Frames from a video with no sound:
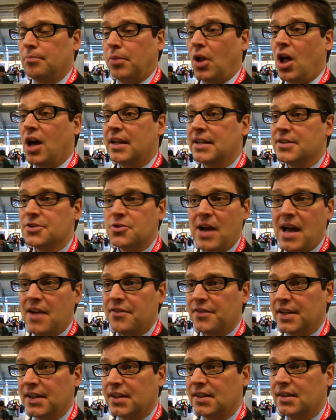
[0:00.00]
blocking
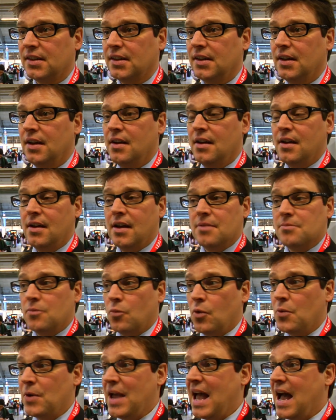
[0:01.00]
traffic.
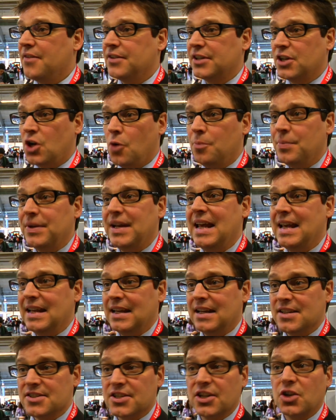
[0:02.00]
What we have in
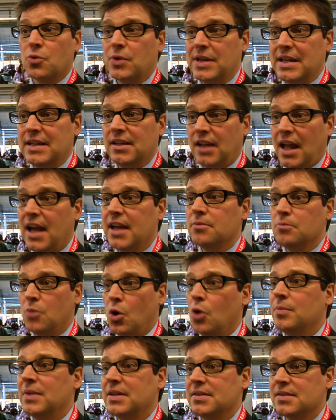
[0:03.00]
Copenhagen is a green light
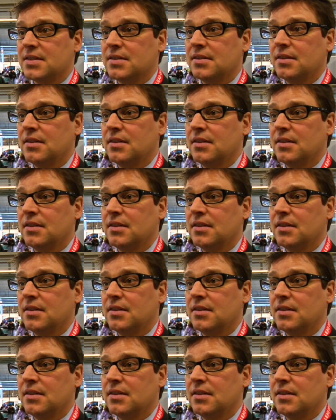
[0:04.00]
moment,